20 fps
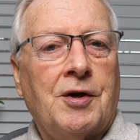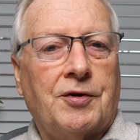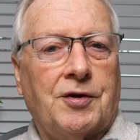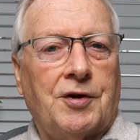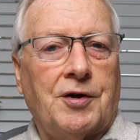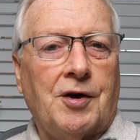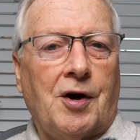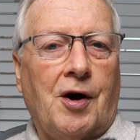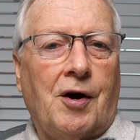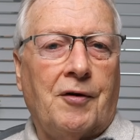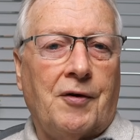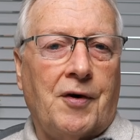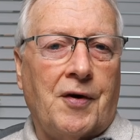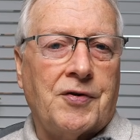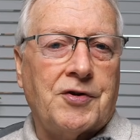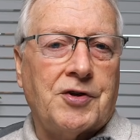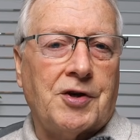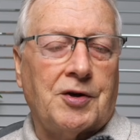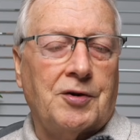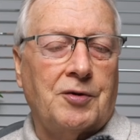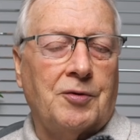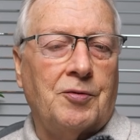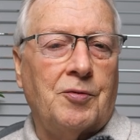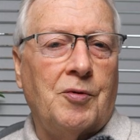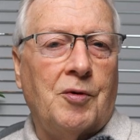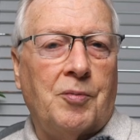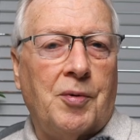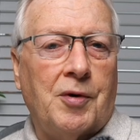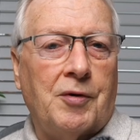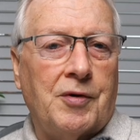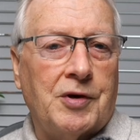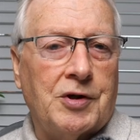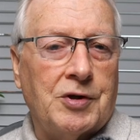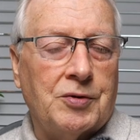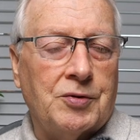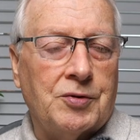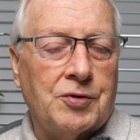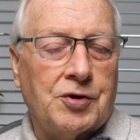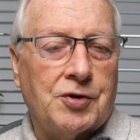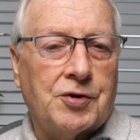the RF signal will be
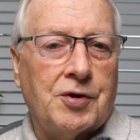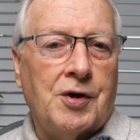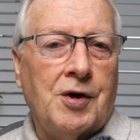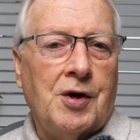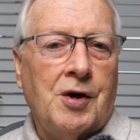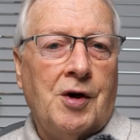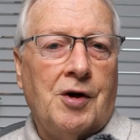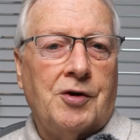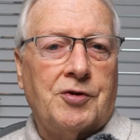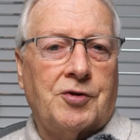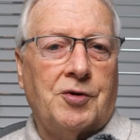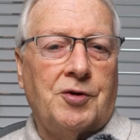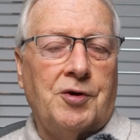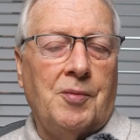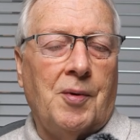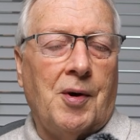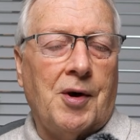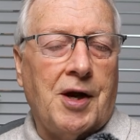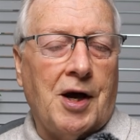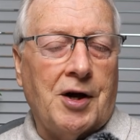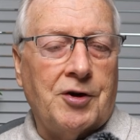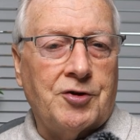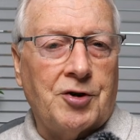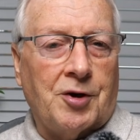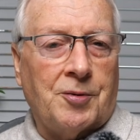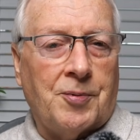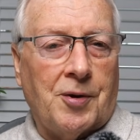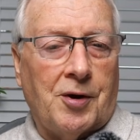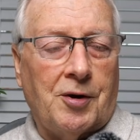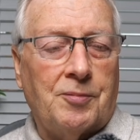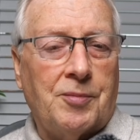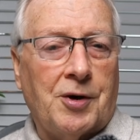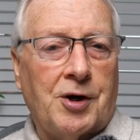reduced, so you may get dropout.